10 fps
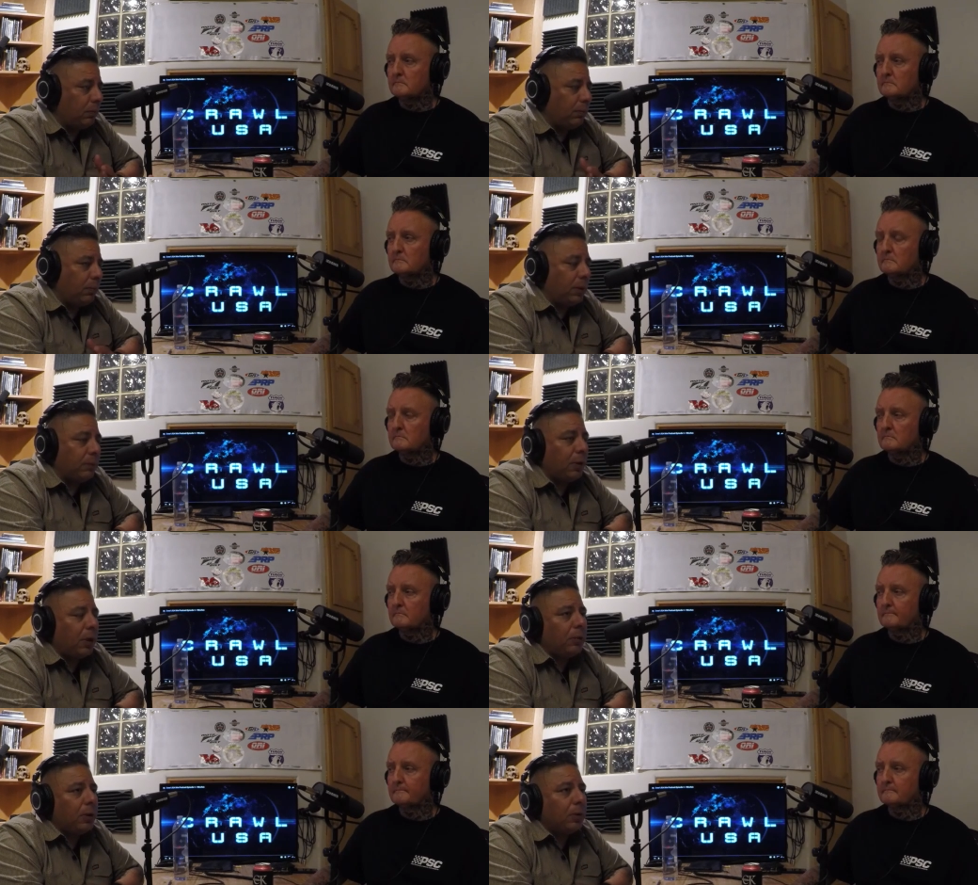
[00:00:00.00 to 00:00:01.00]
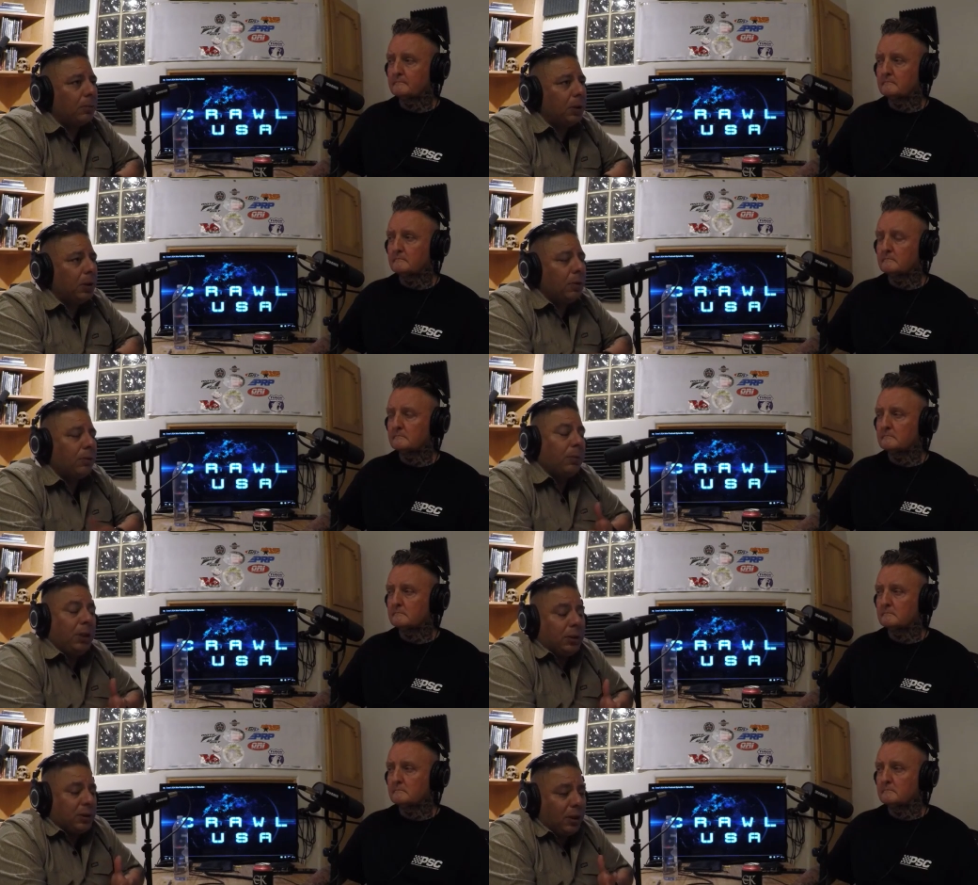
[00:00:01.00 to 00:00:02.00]
Speaker 1: I mean, I'm fine with it. I mean, for
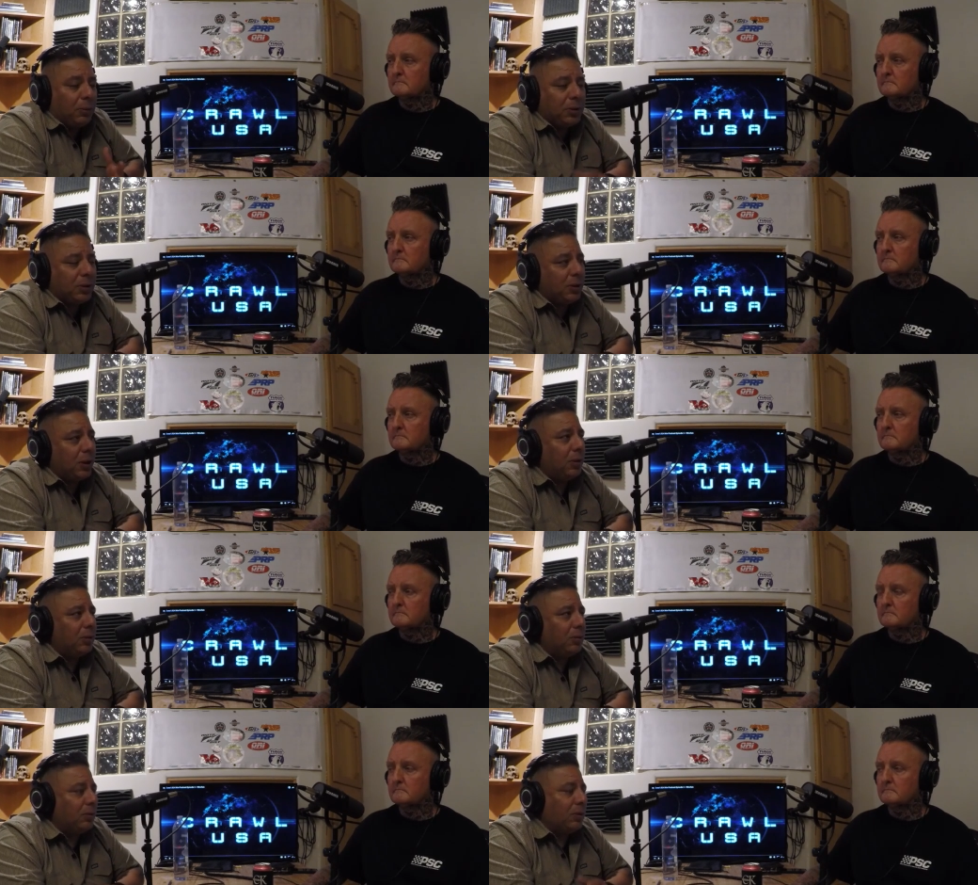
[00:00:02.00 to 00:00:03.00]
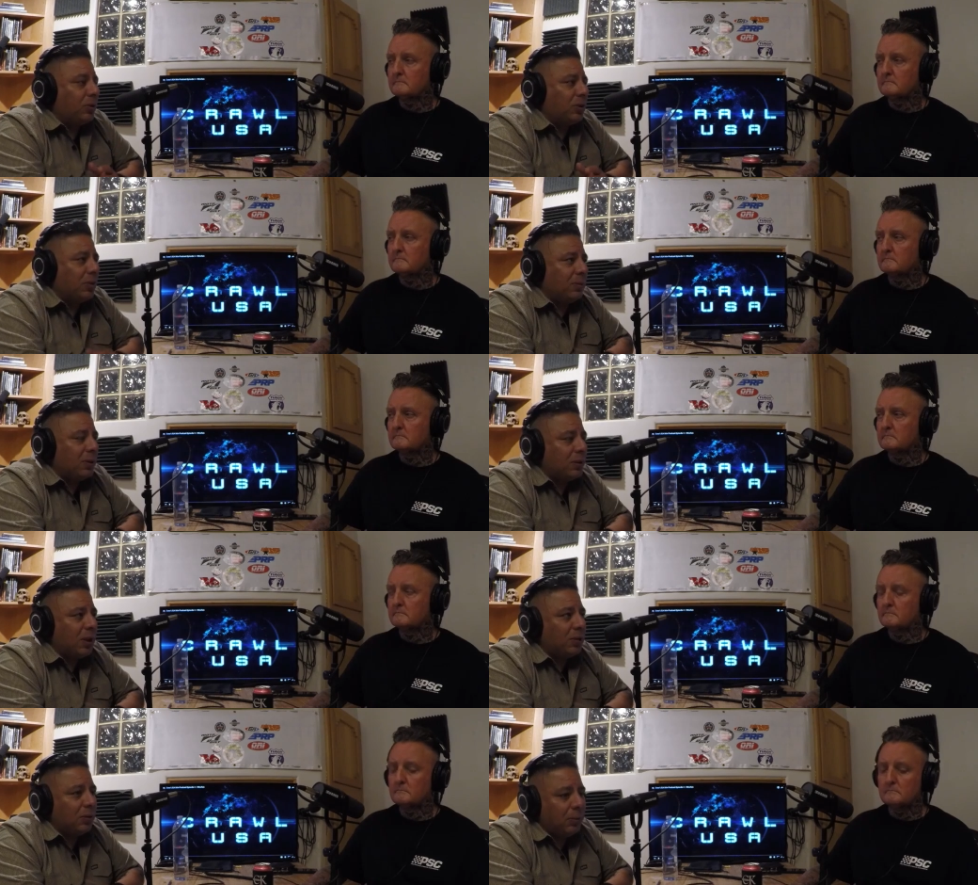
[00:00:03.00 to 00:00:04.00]
me, it helps because I it just gives me a
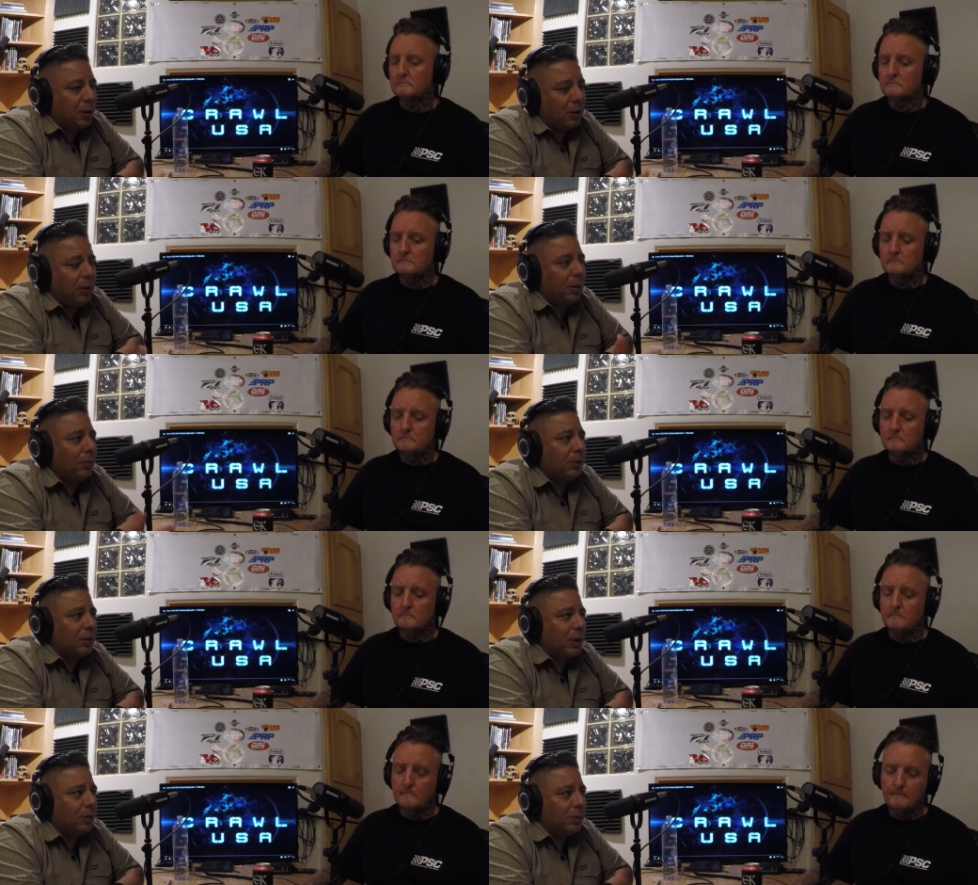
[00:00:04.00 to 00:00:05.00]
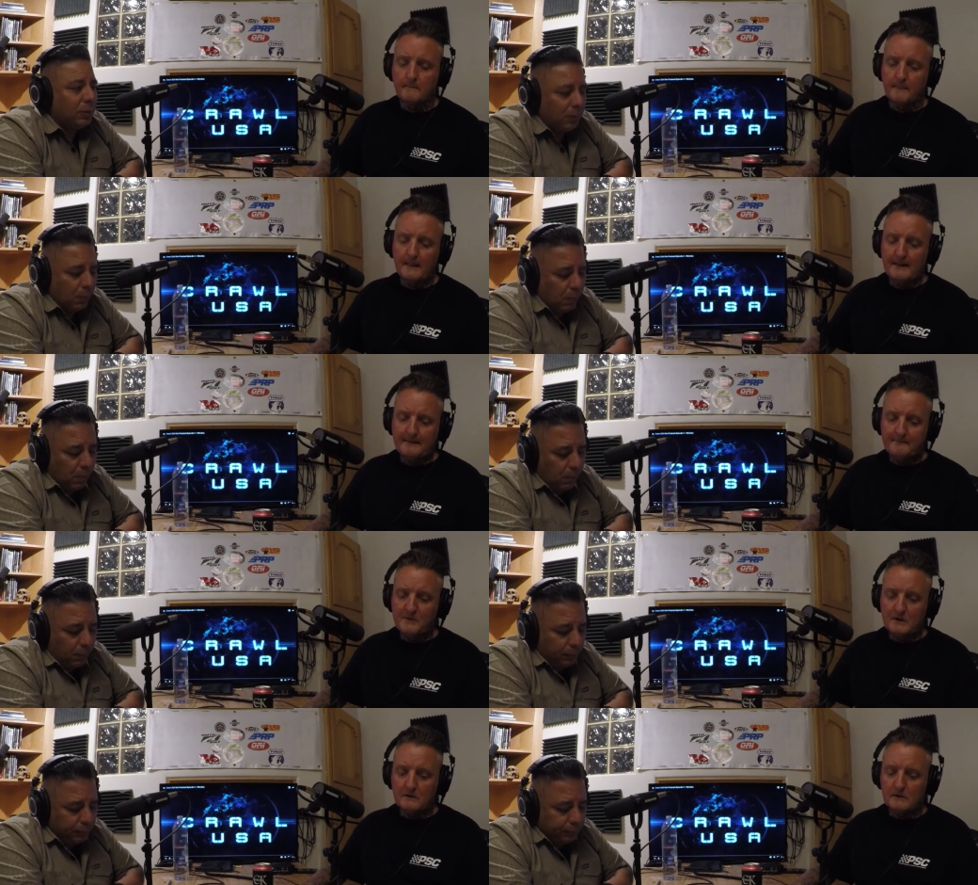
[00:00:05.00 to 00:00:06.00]
schedule. I'm like, all right, I'm on schedule.
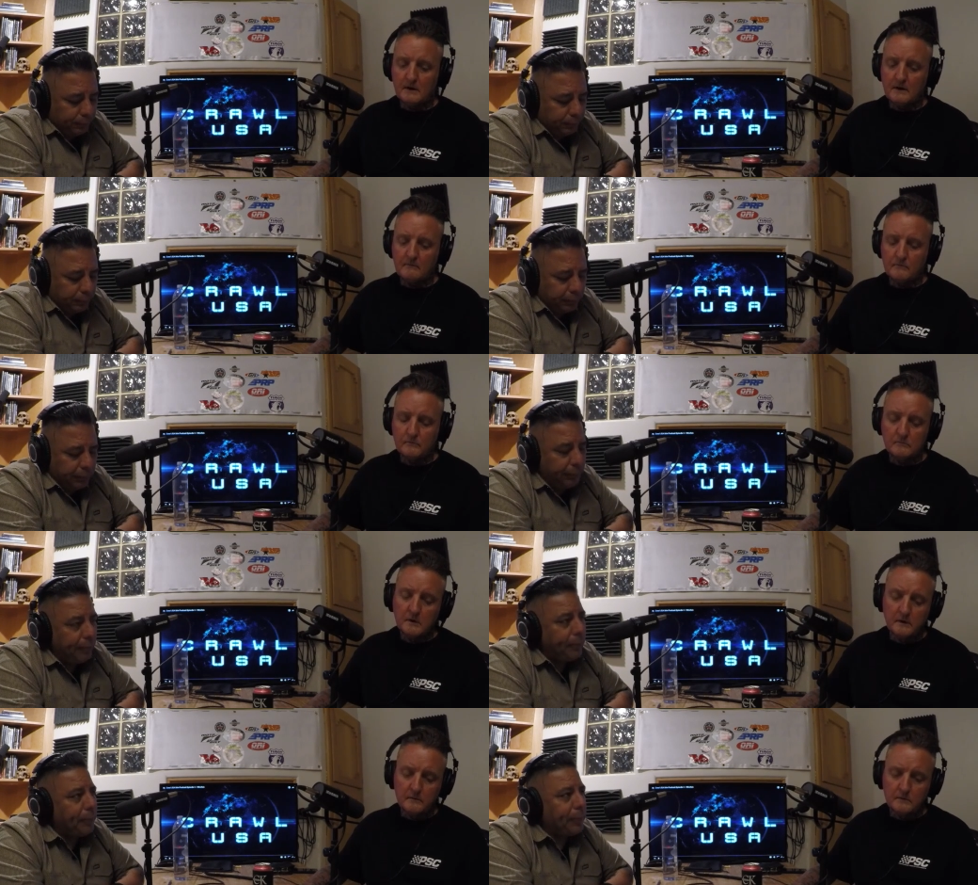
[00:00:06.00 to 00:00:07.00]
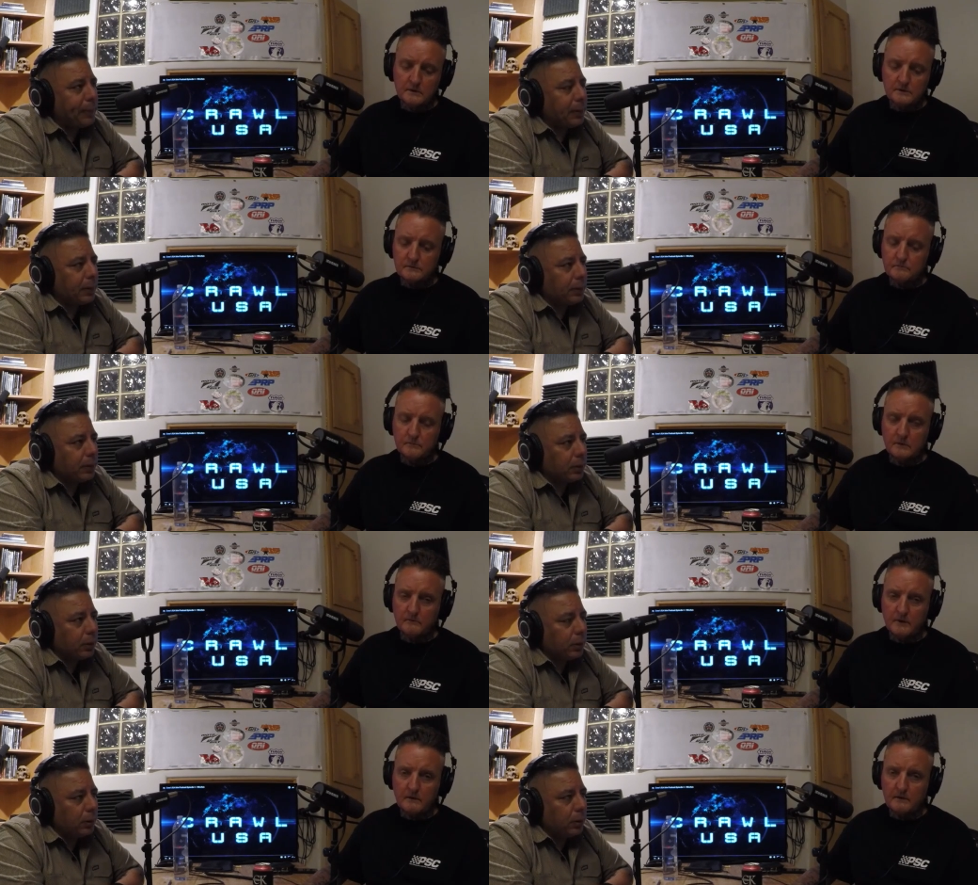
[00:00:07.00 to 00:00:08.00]
Speaker 2: You know, and then I have another one that's you know
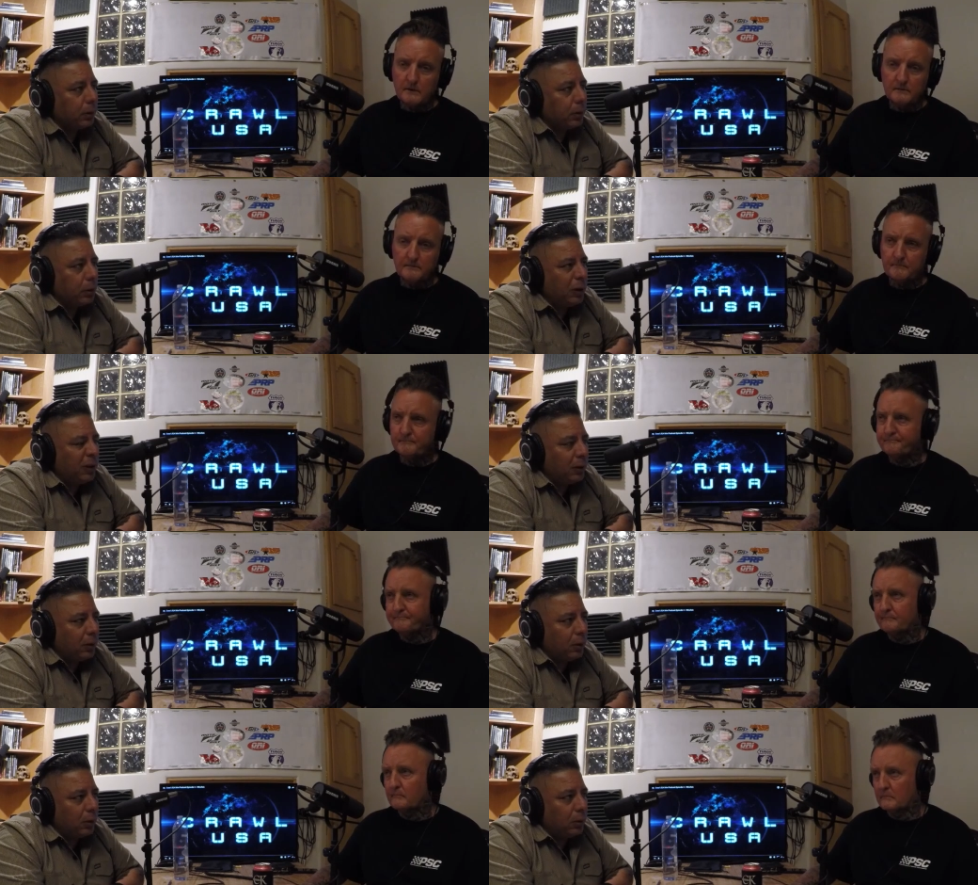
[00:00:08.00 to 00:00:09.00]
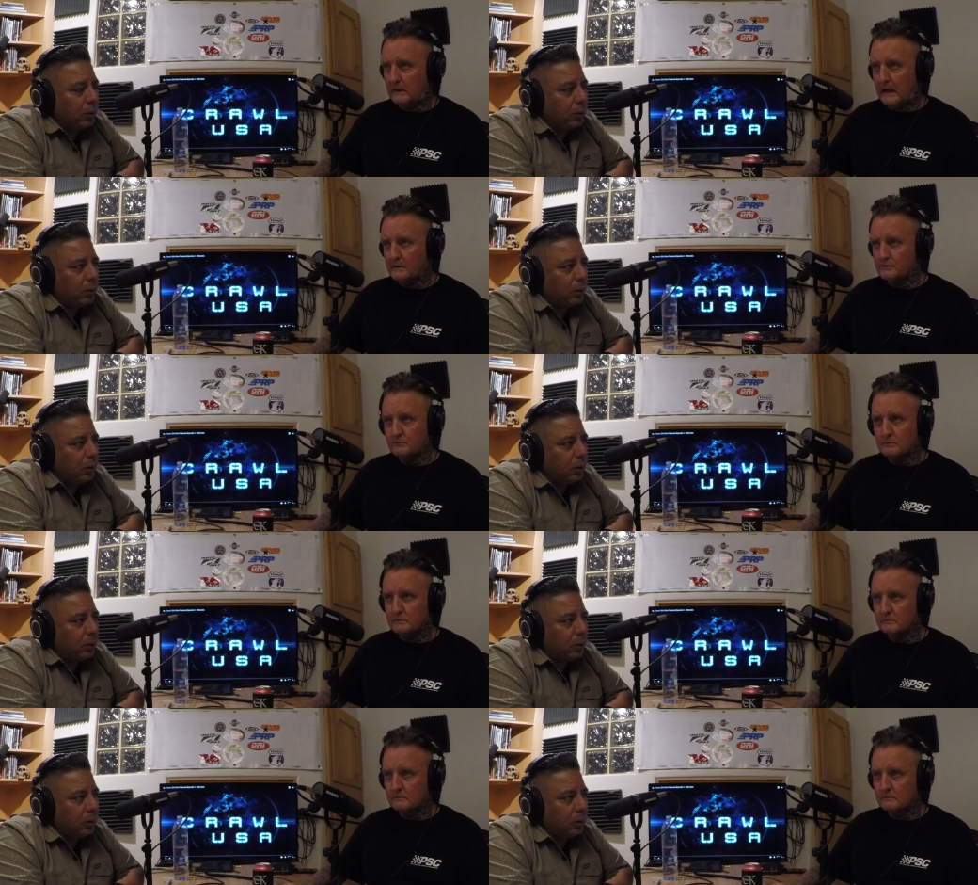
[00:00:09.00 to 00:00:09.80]
very casual.